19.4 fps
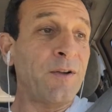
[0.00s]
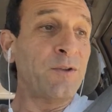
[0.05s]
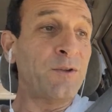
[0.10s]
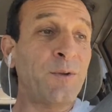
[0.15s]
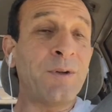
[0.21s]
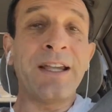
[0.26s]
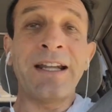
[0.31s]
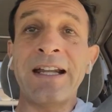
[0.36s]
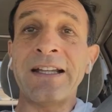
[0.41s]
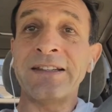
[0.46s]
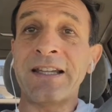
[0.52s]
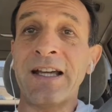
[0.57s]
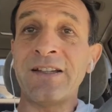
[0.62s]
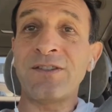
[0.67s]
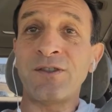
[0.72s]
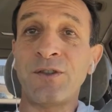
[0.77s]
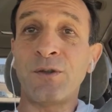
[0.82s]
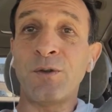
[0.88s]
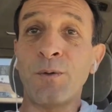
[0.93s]
to get
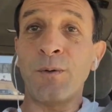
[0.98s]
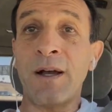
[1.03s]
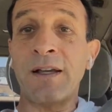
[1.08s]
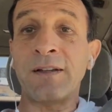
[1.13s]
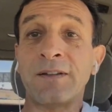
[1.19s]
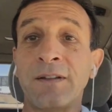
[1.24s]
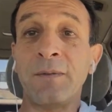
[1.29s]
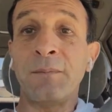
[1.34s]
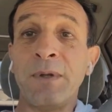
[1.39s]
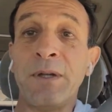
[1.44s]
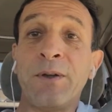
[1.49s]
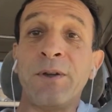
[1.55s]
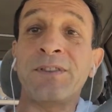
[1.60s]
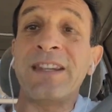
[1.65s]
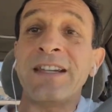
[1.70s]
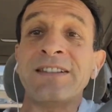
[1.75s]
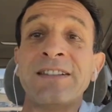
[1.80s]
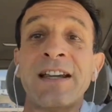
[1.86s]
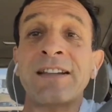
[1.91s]
attached to us, because
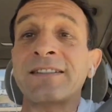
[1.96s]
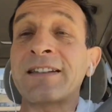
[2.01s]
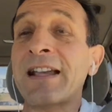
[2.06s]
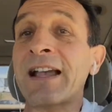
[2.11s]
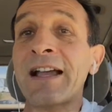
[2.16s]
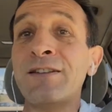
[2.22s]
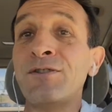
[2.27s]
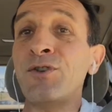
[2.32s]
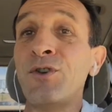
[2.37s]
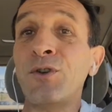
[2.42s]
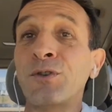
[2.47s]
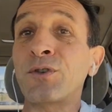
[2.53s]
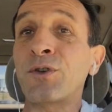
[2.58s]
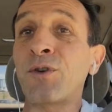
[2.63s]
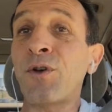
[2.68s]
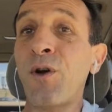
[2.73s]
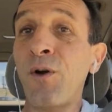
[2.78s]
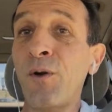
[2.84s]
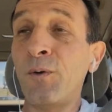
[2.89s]
they just cannot
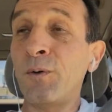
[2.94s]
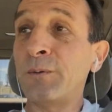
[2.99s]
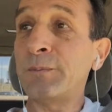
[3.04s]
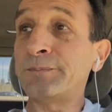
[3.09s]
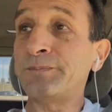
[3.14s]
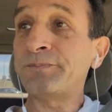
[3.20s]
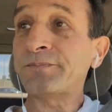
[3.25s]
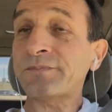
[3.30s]
go